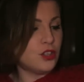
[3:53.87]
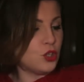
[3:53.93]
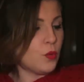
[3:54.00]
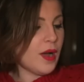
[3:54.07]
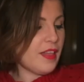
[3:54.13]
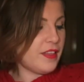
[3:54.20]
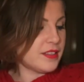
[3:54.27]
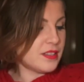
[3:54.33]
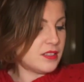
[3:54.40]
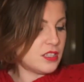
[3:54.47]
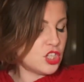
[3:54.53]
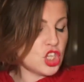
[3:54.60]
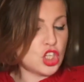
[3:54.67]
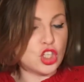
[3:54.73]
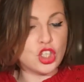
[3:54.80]
to wear this,
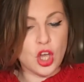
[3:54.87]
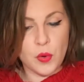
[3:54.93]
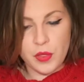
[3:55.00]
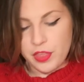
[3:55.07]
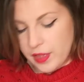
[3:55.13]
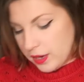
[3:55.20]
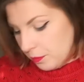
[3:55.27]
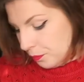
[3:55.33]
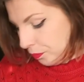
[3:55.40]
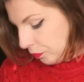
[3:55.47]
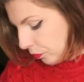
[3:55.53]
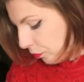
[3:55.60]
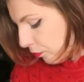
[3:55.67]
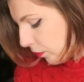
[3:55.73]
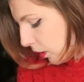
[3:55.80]
because it's so thin.
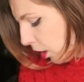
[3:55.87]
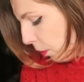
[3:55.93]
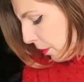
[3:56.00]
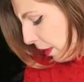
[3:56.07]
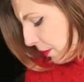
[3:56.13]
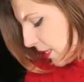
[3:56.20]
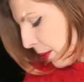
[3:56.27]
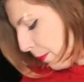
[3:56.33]
But that was